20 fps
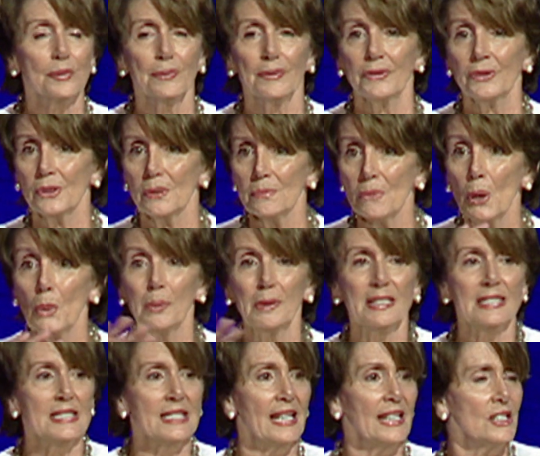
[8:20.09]
with your
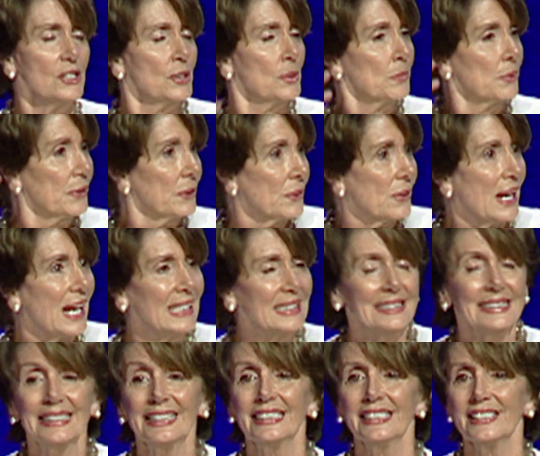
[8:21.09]
mobilization, with your
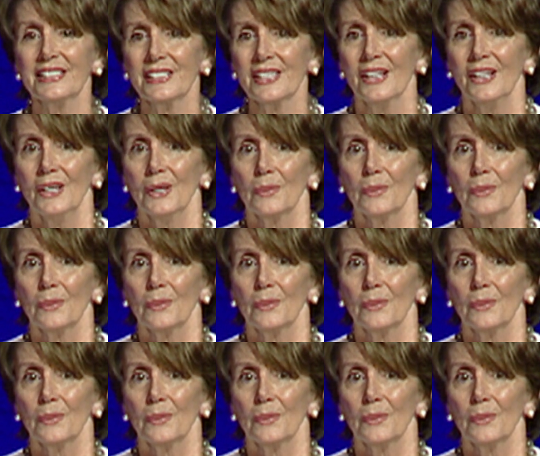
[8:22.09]
ideas,